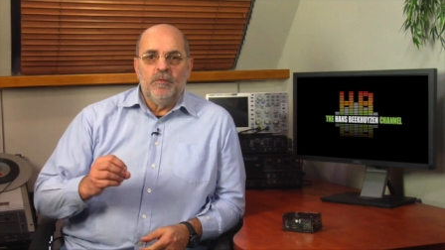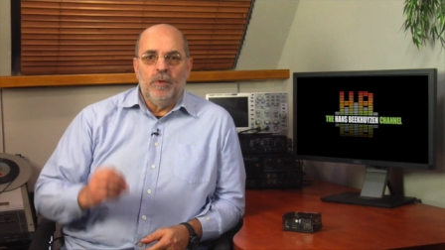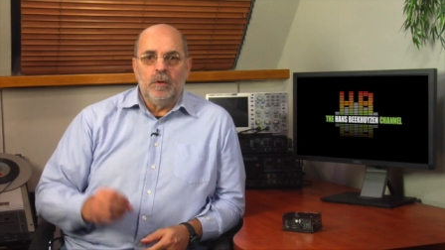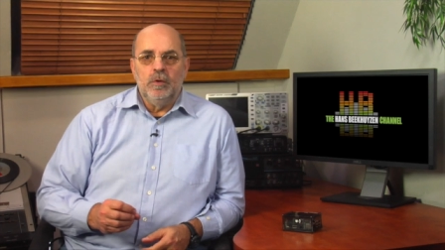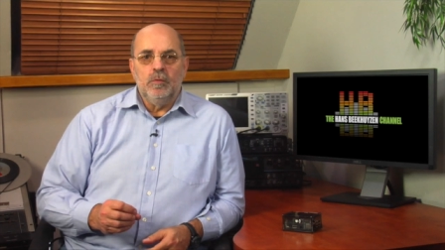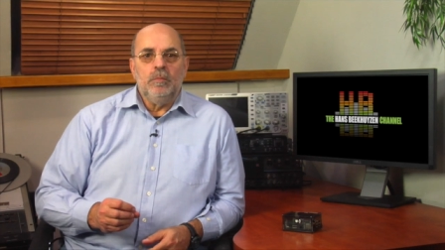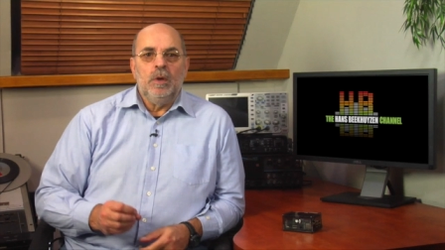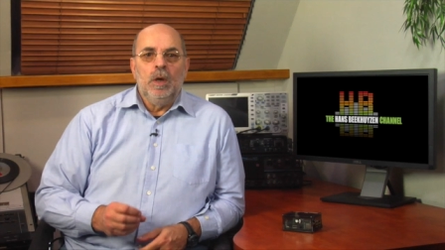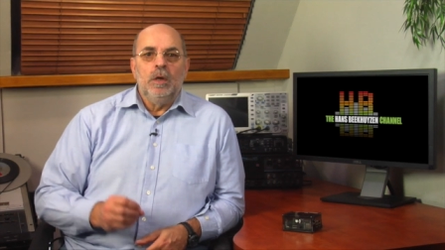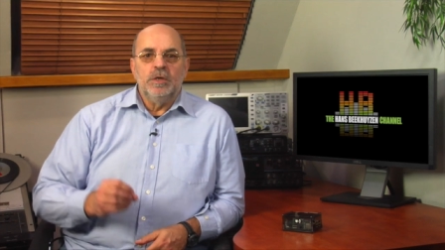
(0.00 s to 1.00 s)
volume,
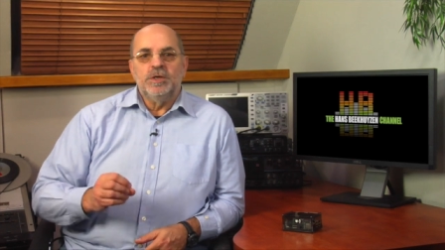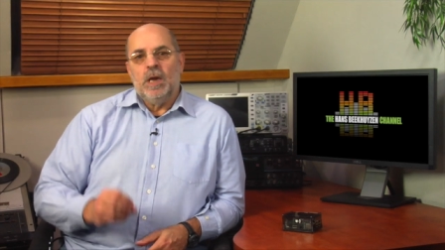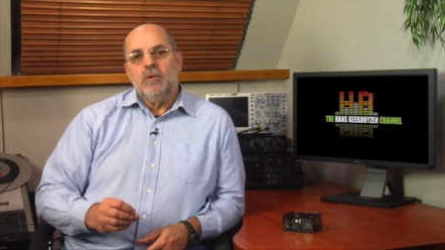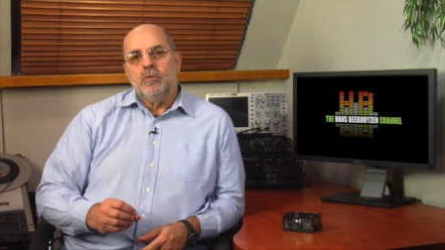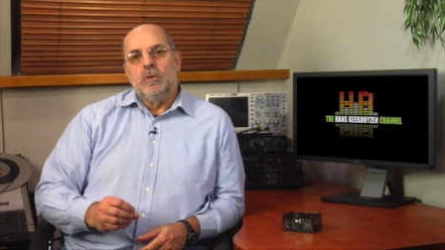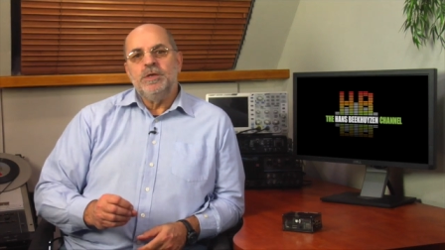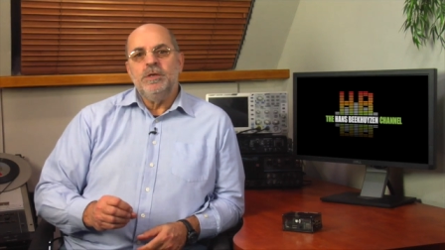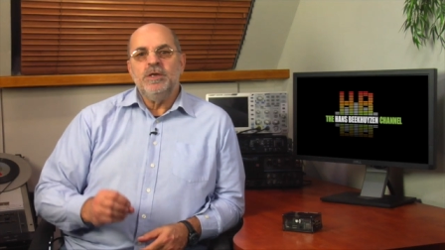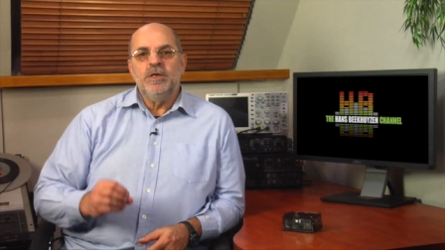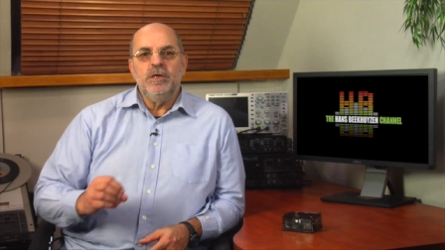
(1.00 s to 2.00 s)
the sound
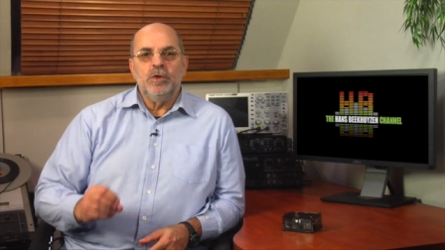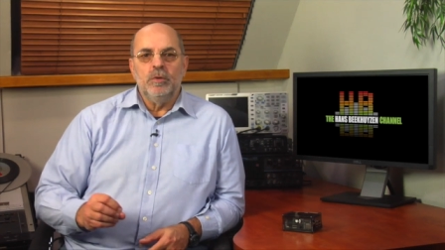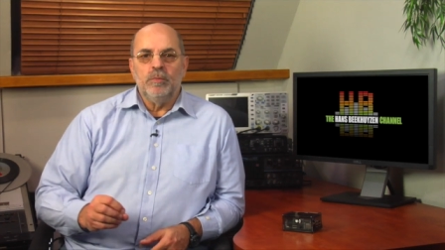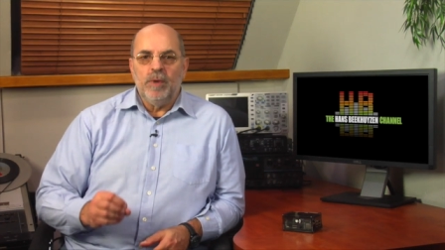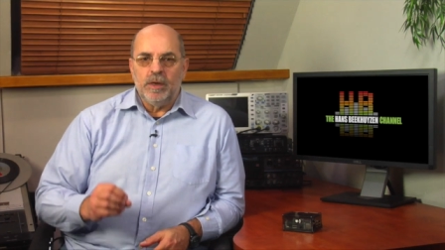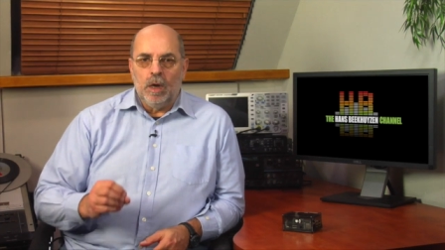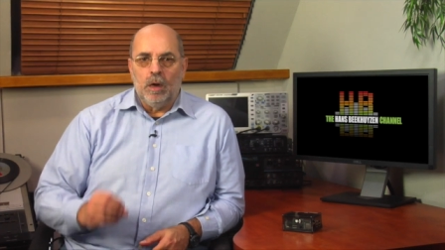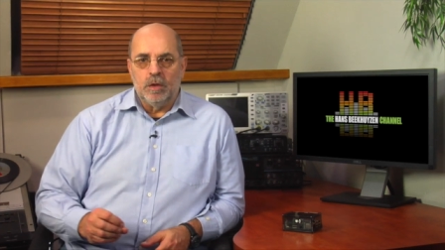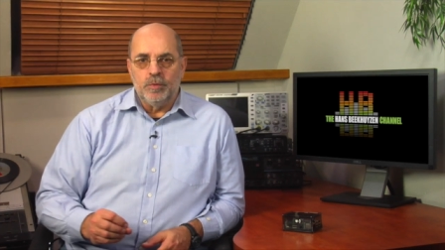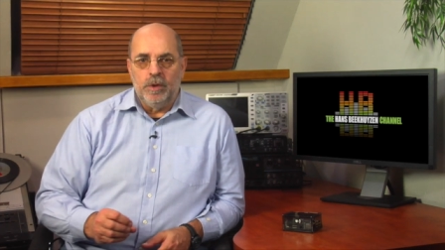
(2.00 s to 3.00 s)
quality is determined by the
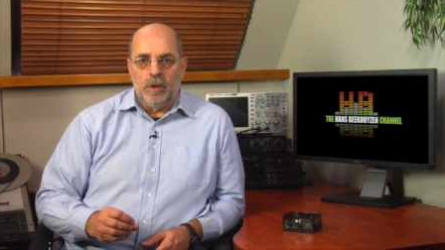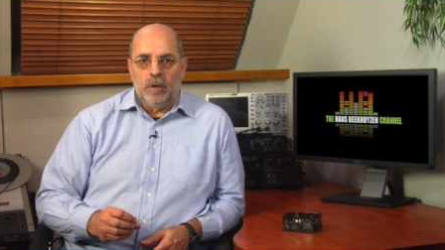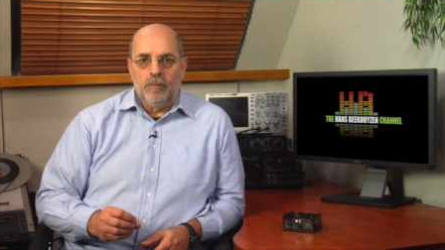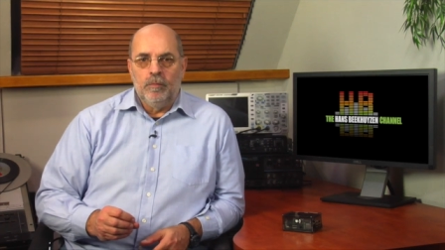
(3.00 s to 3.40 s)
hardware.